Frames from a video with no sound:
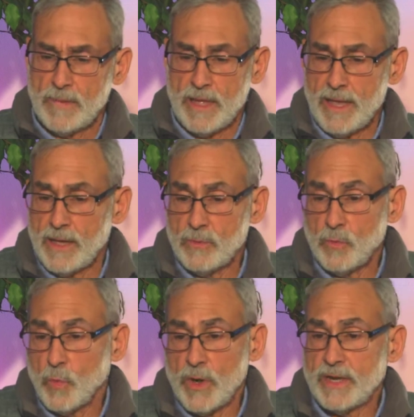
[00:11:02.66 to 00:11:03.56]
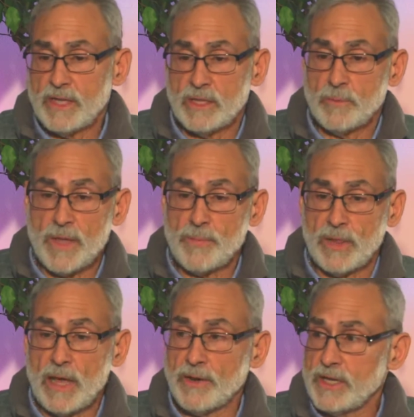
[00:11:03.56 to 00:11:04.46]
And we need the
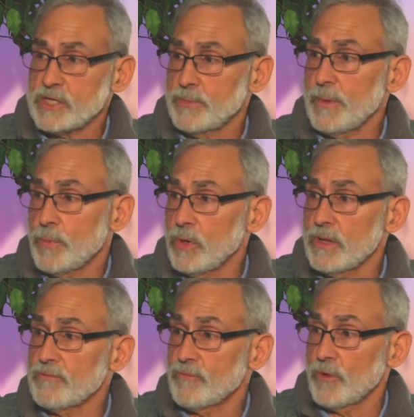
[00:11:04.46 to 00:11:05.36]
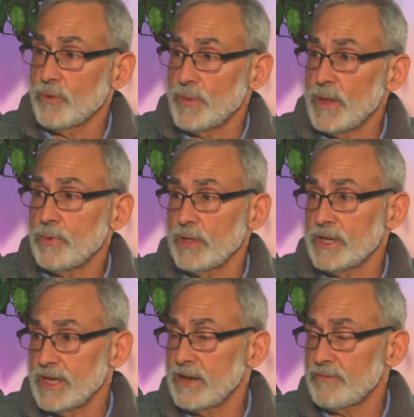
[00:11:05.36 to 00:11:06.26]
people out east to be pulling for the people in
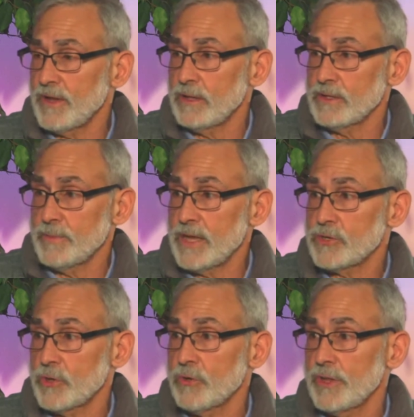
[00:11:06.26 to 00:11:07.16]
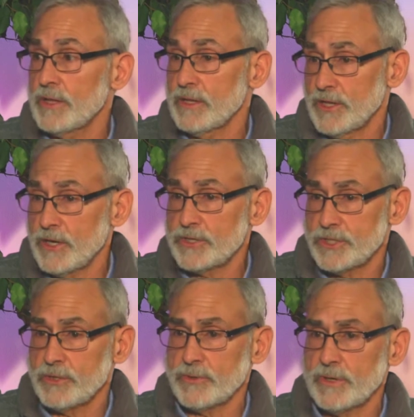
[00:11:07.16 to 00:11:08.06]
Denfeld and make sure that their
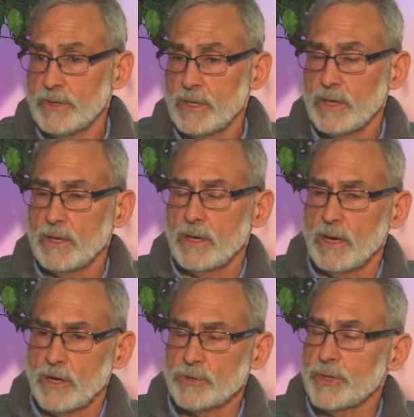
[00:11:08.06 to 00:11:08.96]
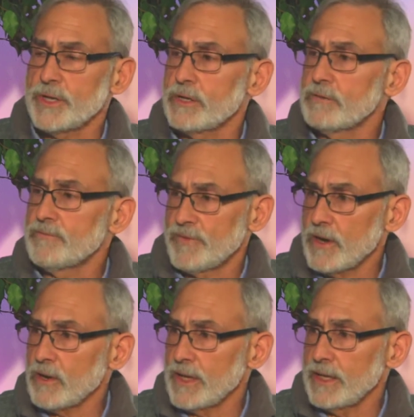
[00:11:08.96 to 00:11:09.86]
children are treated
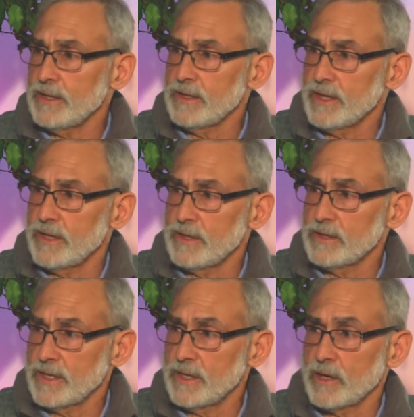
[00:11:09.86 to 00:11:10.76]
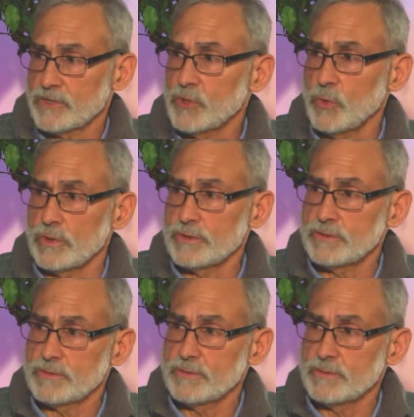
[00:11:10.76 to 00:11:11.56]
fairly in our schools.